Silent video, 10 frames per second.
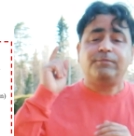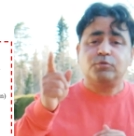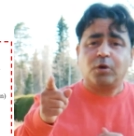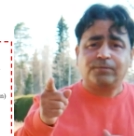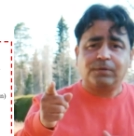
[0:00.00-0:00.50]
if
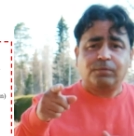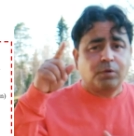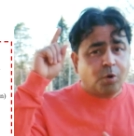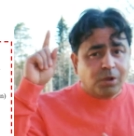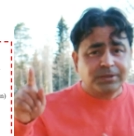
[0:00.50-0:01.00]
you don't
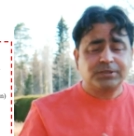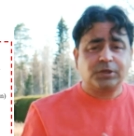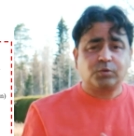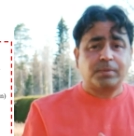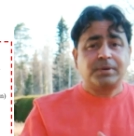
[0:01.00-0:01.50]
fulfill all
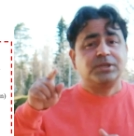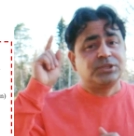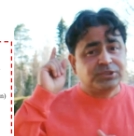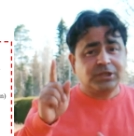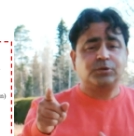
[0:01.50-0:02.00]
these
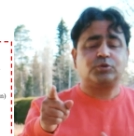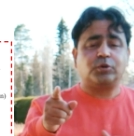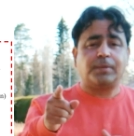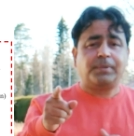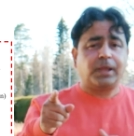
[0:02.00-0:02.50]
requirements, still you
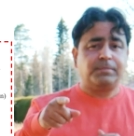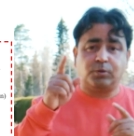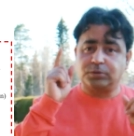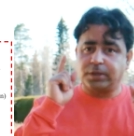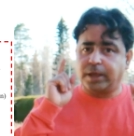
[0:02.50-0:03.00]
should apply,
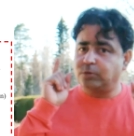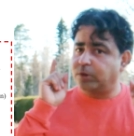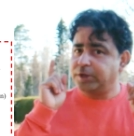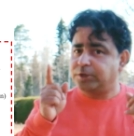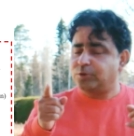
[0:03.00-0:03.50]
because I
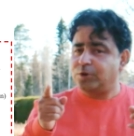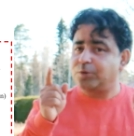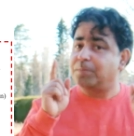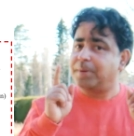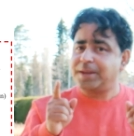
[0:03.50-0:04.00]
already
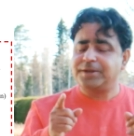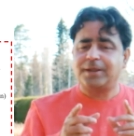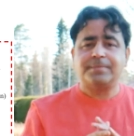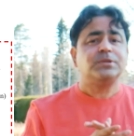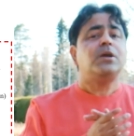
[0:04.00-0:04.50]
told you many
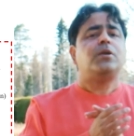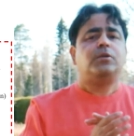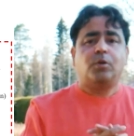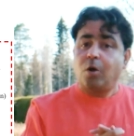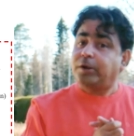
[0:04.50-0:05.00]
times,
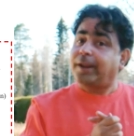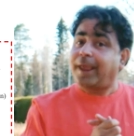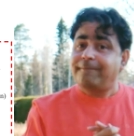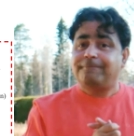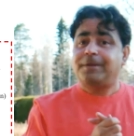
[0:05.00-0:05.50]
not
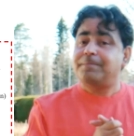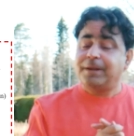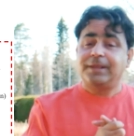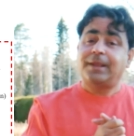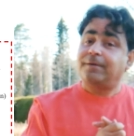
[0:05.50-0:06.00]

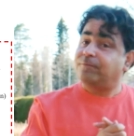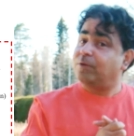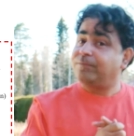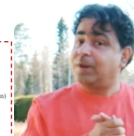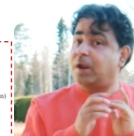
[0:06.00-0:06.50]
everybody can
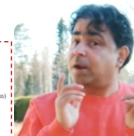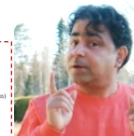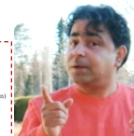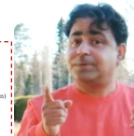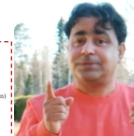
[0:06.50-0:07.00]
fulfill
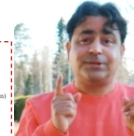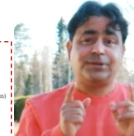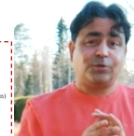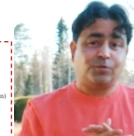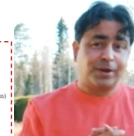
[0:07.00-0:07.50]

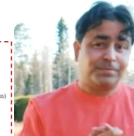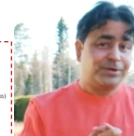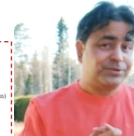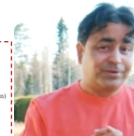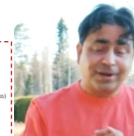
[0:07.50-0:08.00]
100%
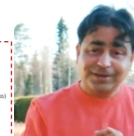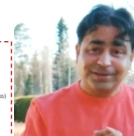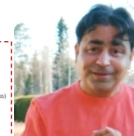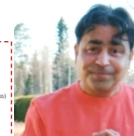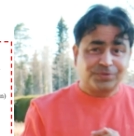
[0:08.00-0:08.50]
requirements,
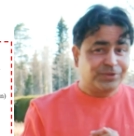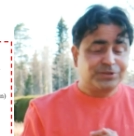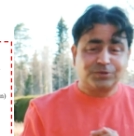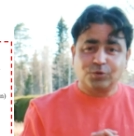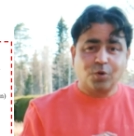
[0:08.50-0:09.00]
right?
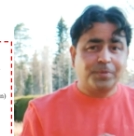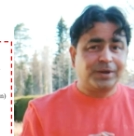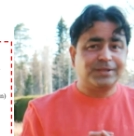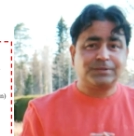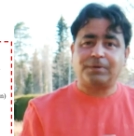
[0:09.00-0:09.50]
There is
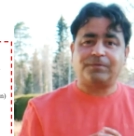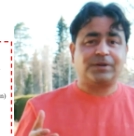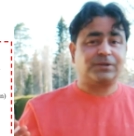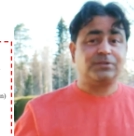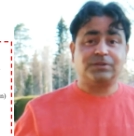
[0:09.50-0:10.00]
nobody is
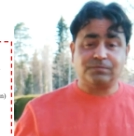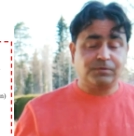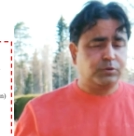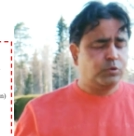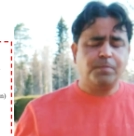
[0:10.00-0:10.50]
perfect in this
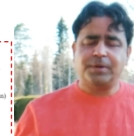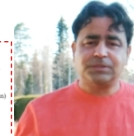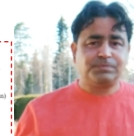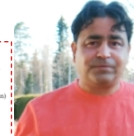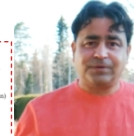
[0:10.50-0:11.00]
world.
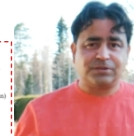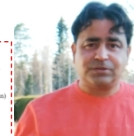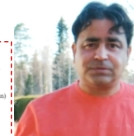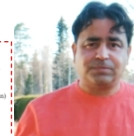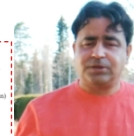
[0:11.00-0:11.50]
Nobody is perfect
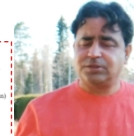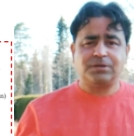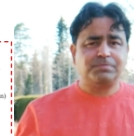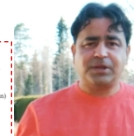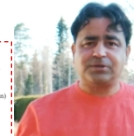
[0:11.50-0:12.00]
in this world.
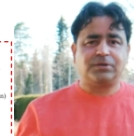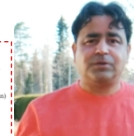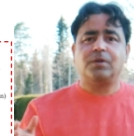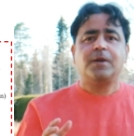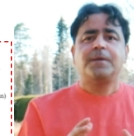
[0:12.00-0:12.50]
Doesn't matter